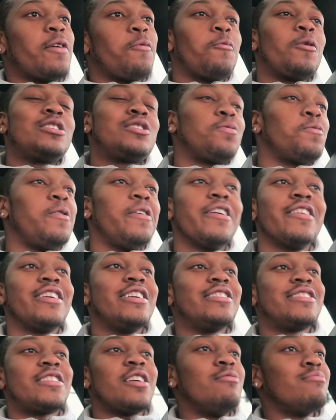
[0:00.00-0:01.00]
what's weird
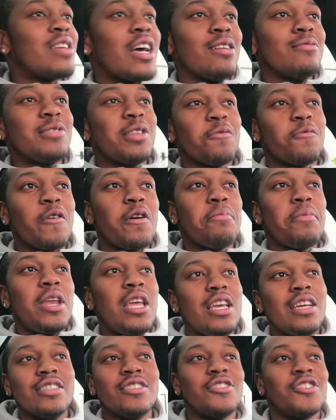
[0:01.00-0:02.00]
is sometimes the
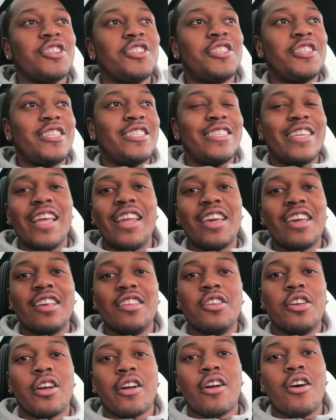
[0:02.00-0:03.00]
remedy is just sitting
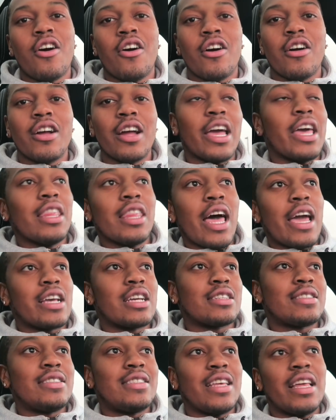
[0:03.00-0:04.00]
in your car and
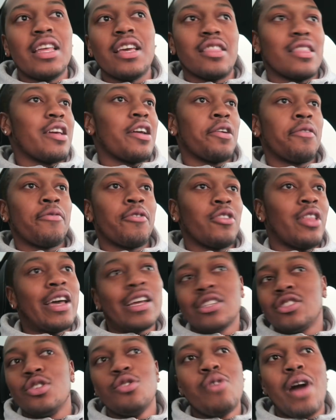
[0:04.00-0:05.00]
like sitting there for
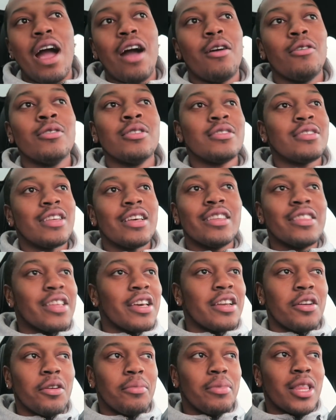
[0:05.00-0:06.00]
like 2 hours, and
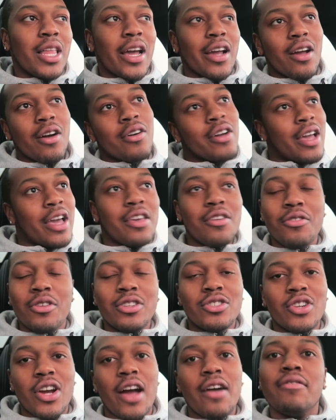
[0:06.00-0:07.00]
then it'll be like, okay, you
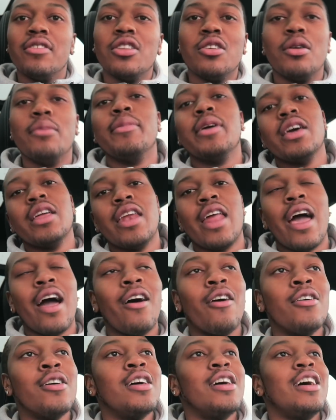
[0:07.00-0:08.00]
could drive a little bit
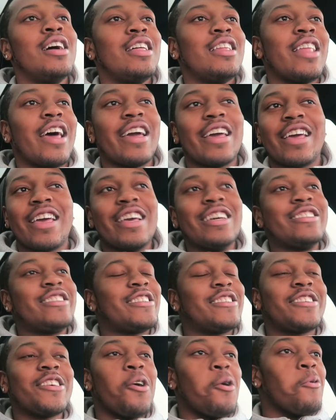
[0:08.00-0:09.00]
now. Like,
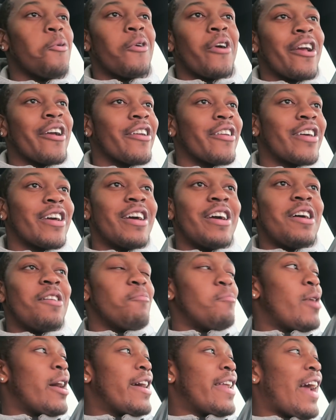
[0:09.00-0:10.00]
it's so weird.
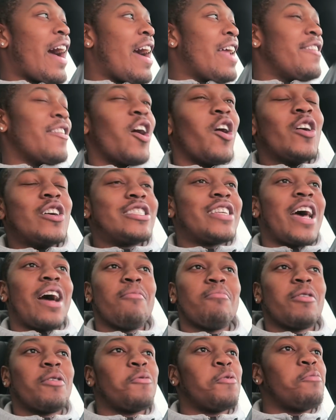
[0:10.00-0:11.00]
But I know it's
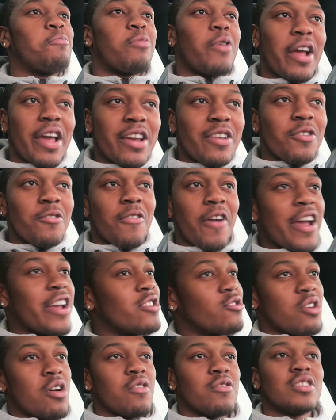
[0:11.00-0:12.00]
happened with brand new
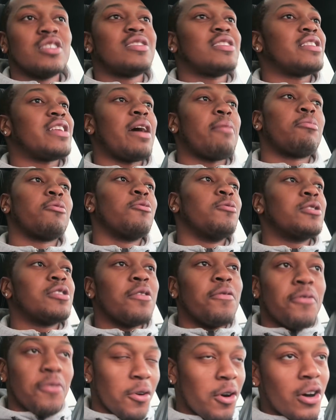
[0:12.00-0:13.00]
Range Rovers. It's happened with
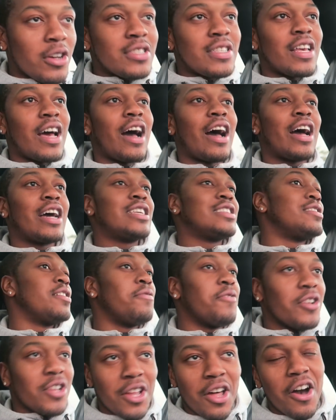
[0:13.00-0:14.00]
the full size,
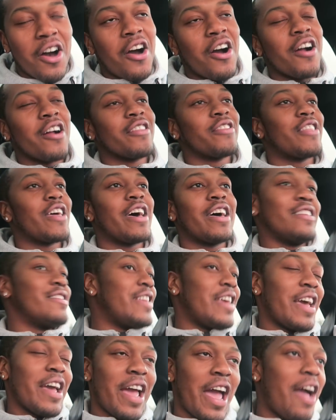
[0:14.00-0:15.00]
the Velar,
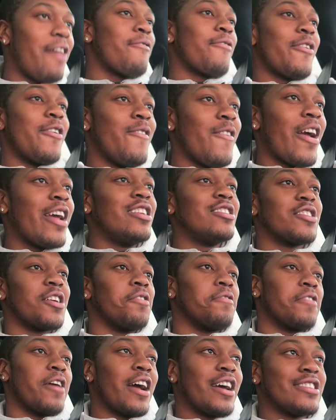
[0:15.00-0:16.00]
every Range
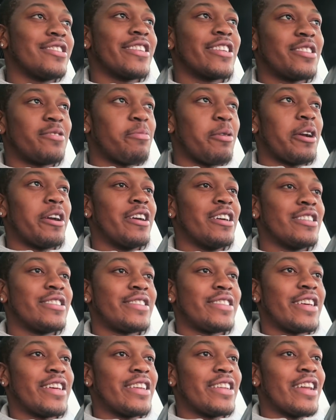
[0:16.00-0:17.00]
Rover has
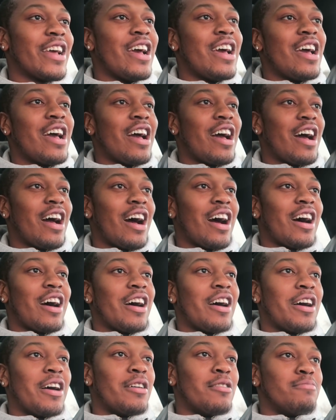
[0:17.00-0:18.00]
experienced it.
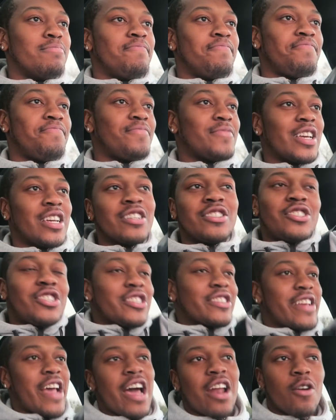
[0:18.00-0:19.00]
It's
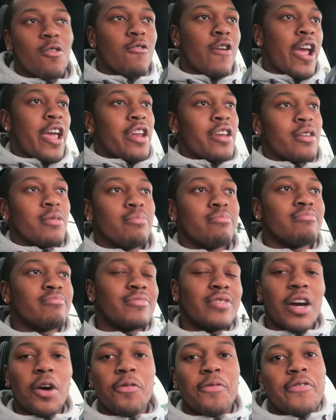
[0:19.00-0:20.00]
just kind of random.
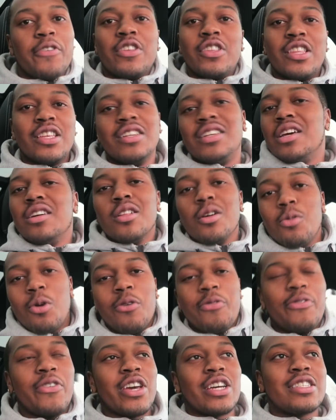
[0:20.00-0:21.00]
The dealer
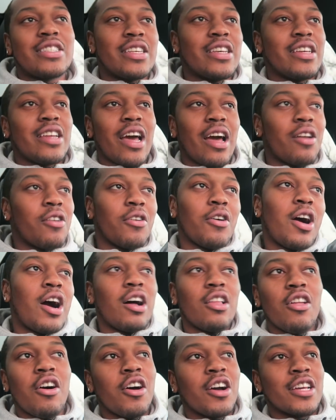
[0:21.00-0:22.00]
will fix it. I don't know
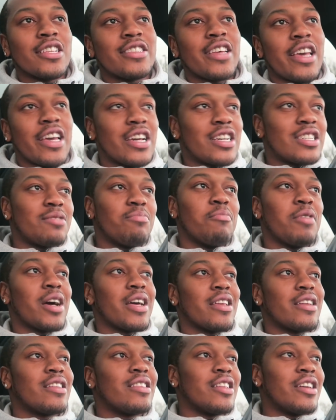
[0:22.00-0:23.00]
how long it takes,
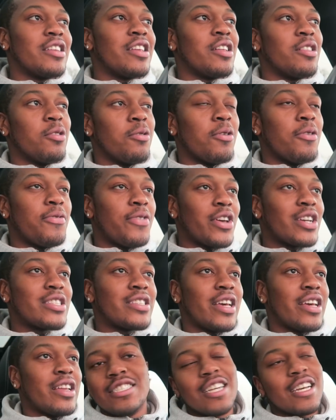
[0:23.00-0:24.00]
but the dealer will
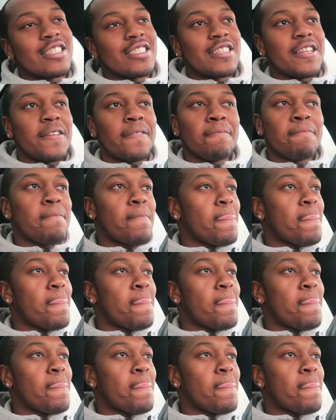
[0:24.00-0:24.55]
fix it. Justin.